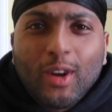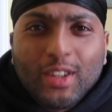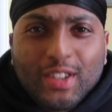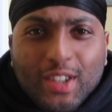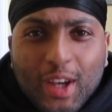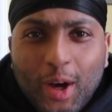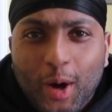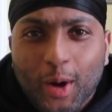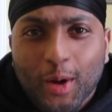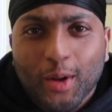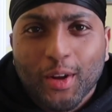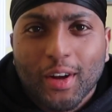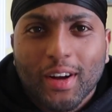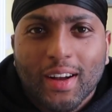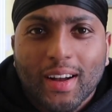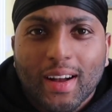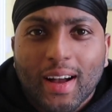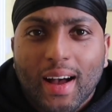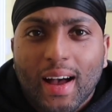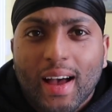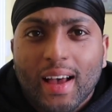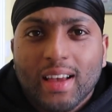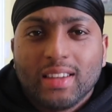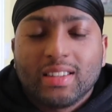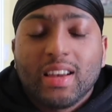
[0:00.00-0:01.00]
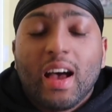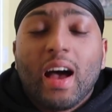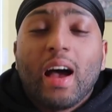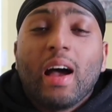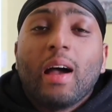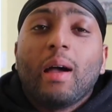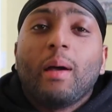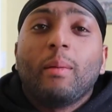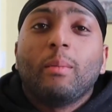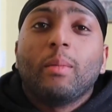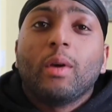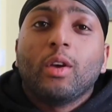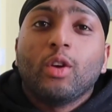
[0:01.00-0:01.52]
What's going on, guys?
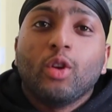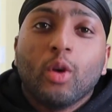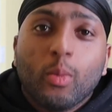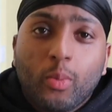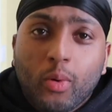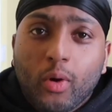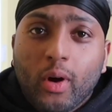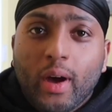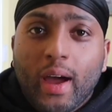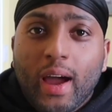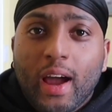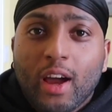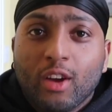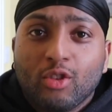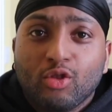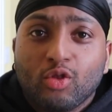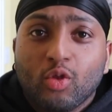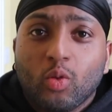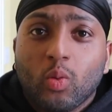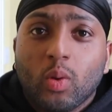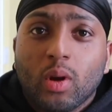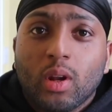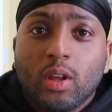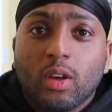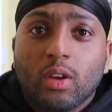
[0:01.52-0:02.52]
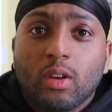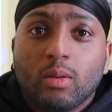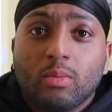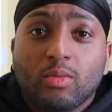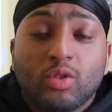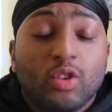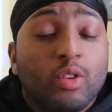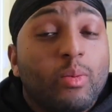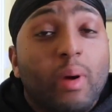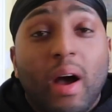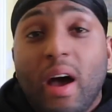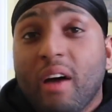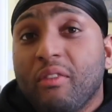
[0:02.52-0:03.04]
I'm your boy Andrew Williams.
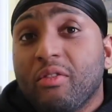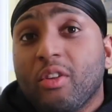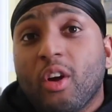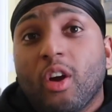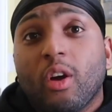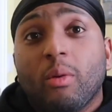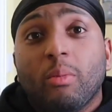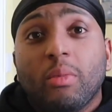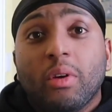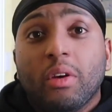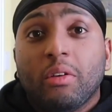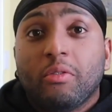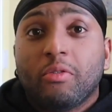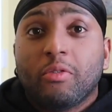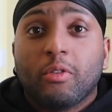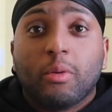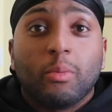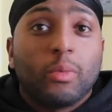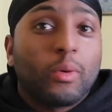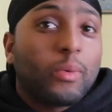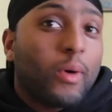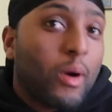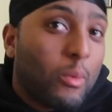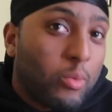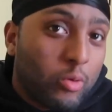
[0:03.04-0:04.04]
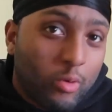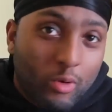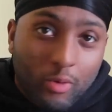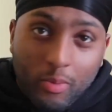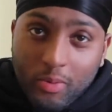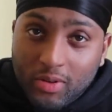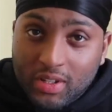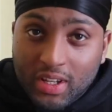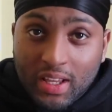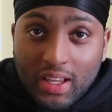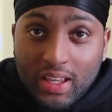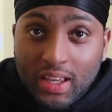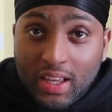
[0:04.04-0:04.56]
You might have known me from a couple of
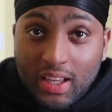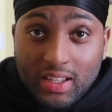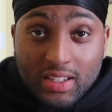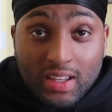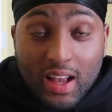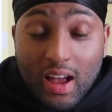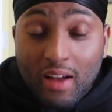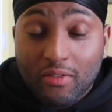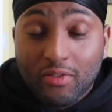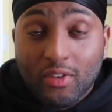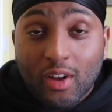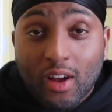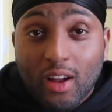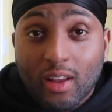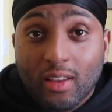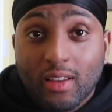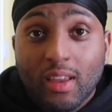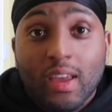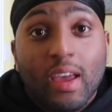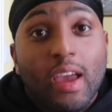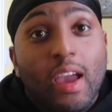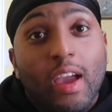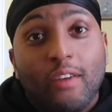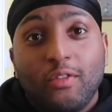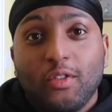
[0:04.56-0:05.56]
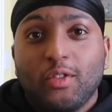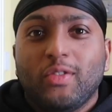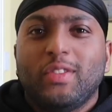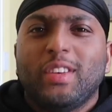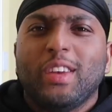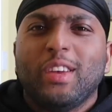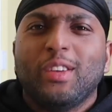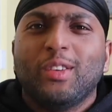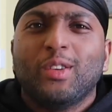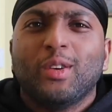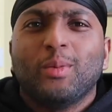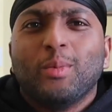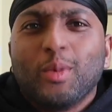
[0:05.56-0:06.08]
presenter gigs that I've done. If you've
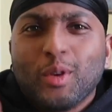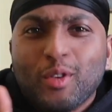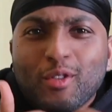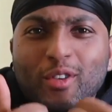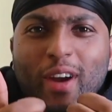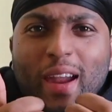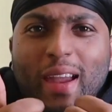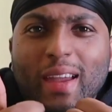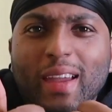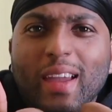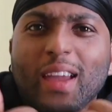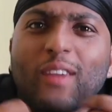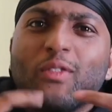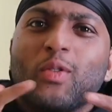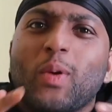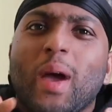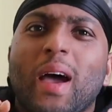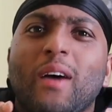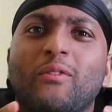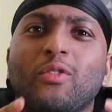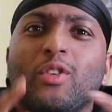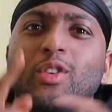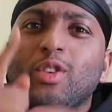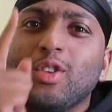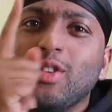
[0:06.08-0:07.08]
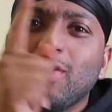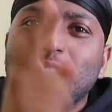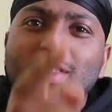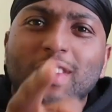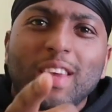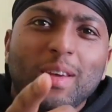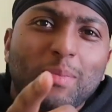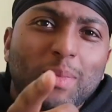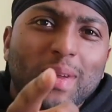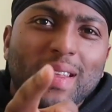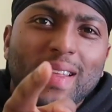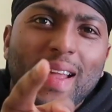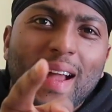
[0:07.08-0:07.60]
seen them, great. If you haven't, you've
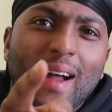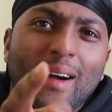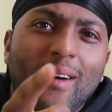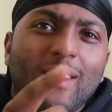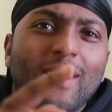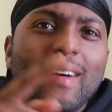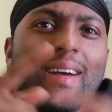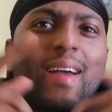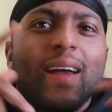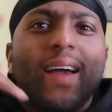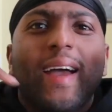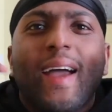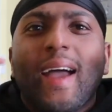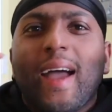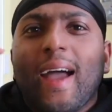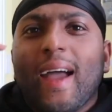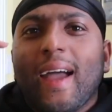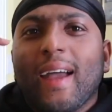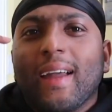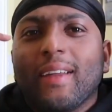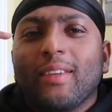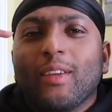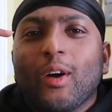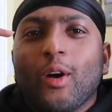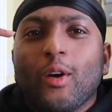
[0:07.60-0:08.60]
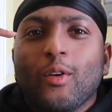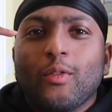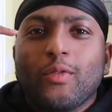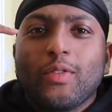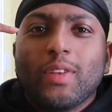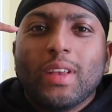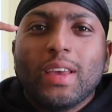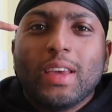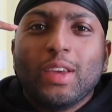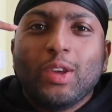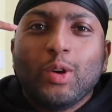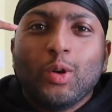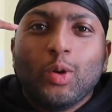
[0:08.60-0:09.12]
seen me now, and
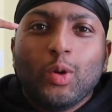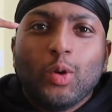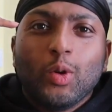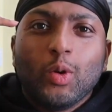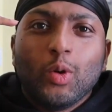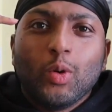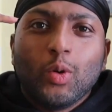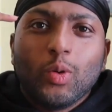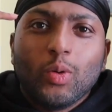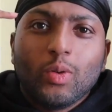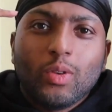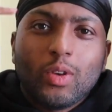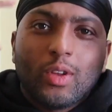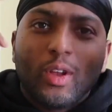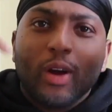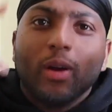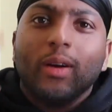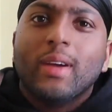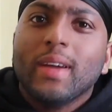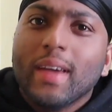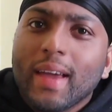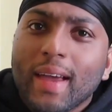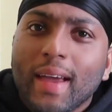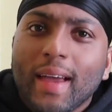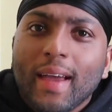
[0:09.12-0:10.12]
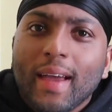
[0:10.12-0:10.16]
hopefully you